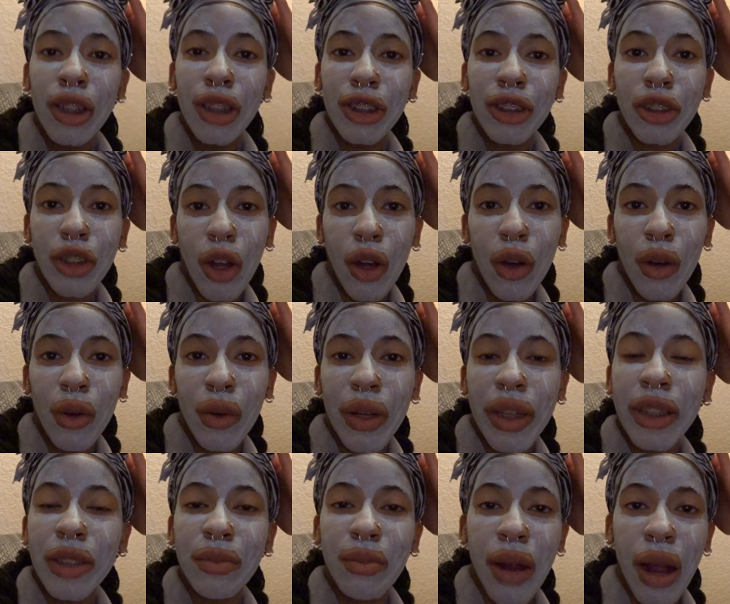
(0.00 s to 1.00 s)
so
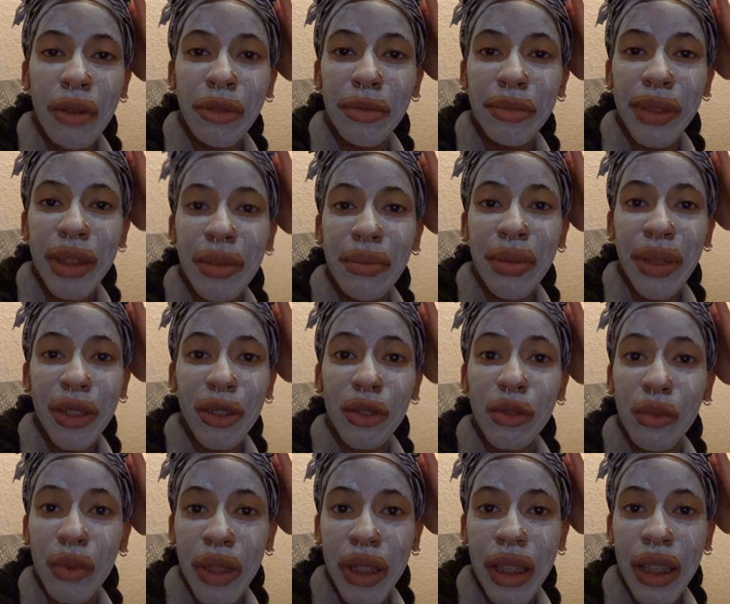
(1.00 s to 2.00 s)
it's probably been a
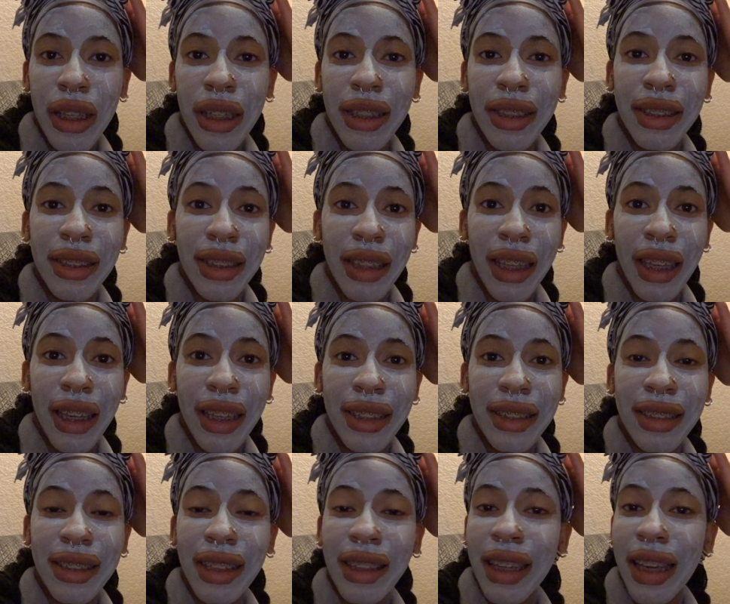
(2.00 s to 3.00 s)
week
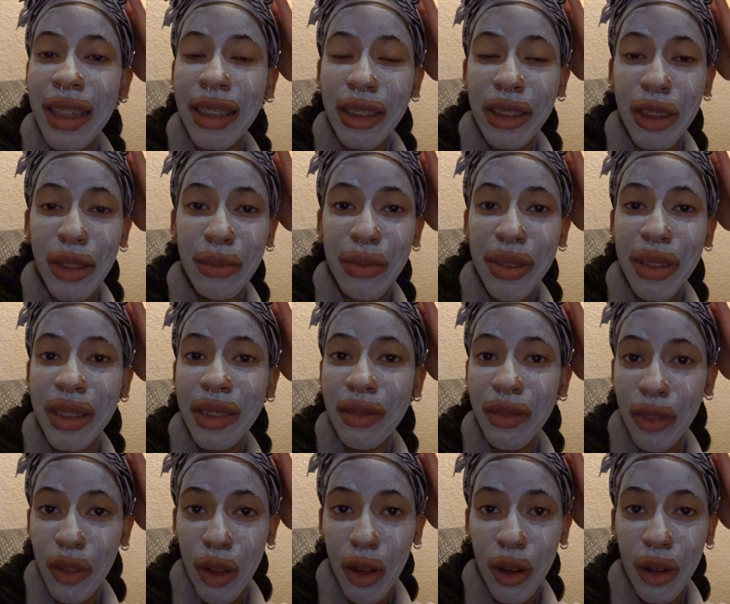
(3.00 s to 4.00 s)
since the last clip in this
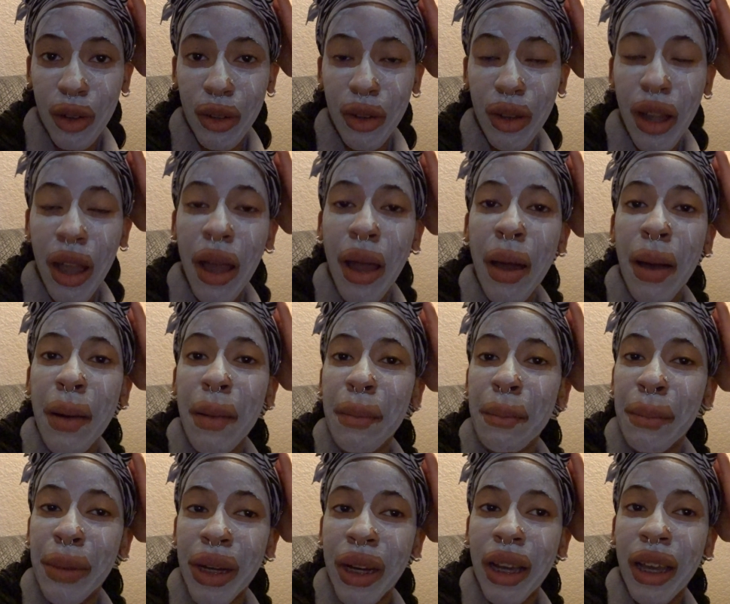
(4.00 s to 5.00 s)
vlog
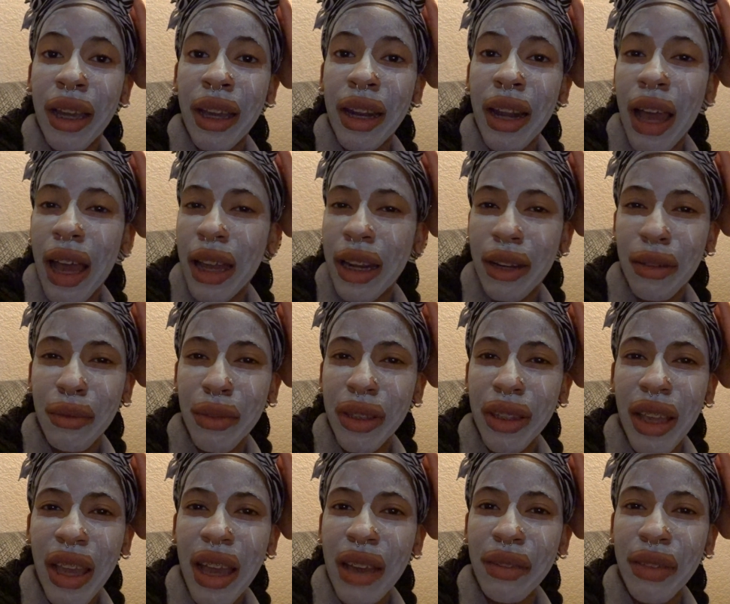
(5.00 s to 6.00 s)
but i didn't
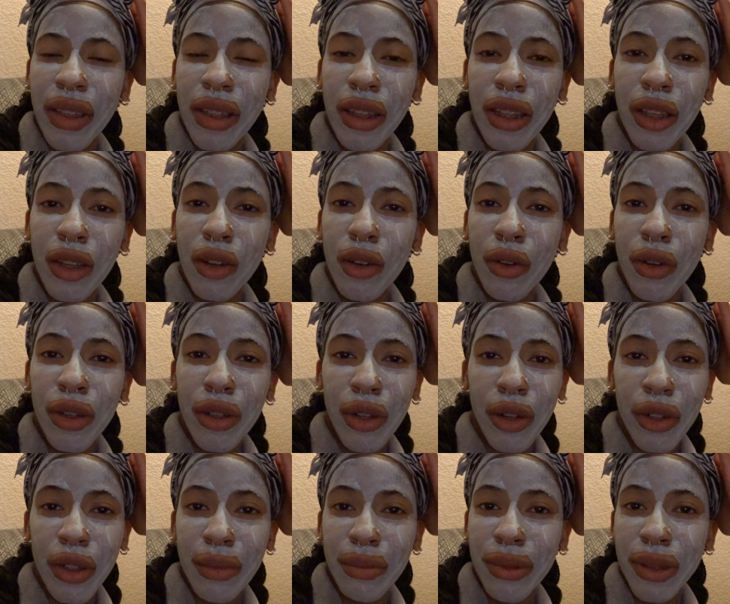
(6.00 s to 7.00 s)
really have anything going on in